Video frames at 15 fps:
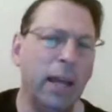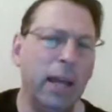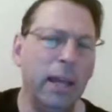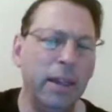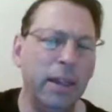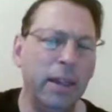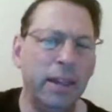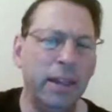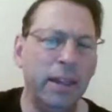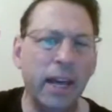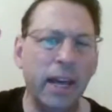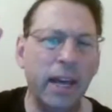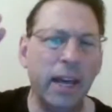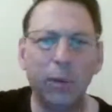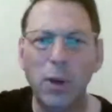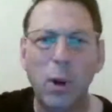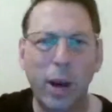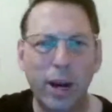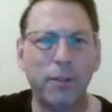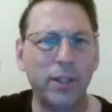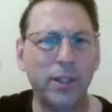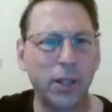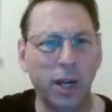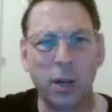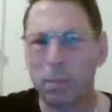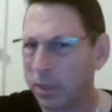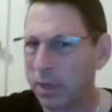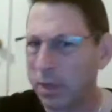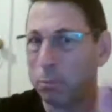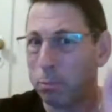They don't know how to fight China, but
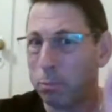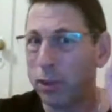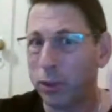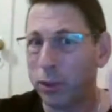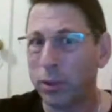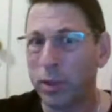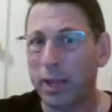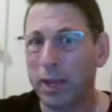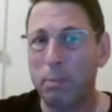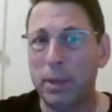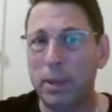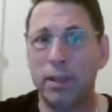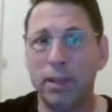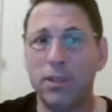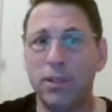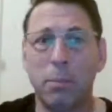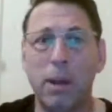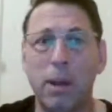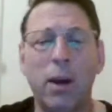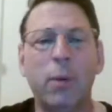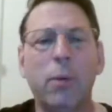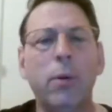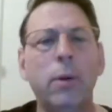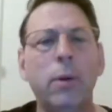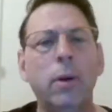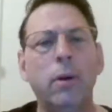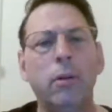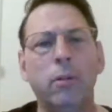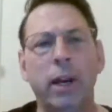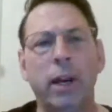they're pretty sure they can beat it somehow,
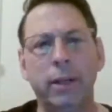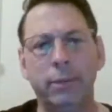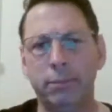right?